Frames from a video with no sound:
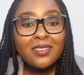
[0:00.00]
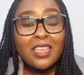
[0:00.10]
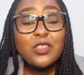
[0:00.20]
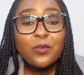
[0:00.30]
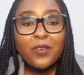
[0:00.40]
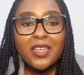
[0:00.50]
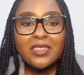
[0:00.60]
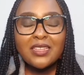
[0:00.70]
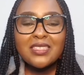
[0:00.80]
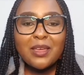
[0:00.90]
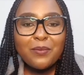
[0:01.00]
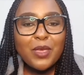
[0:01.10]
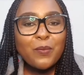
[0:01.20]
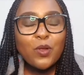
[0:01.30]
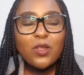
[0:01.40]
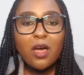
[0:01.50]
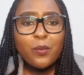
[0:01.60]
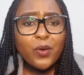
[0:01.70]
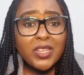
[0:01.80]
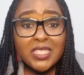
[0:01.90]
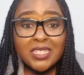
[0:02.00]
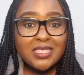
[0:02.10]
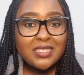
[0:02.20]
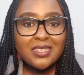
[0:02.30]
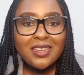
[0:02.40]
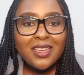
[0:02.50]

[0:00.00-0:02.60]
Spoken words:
And you find that some people are prejudiced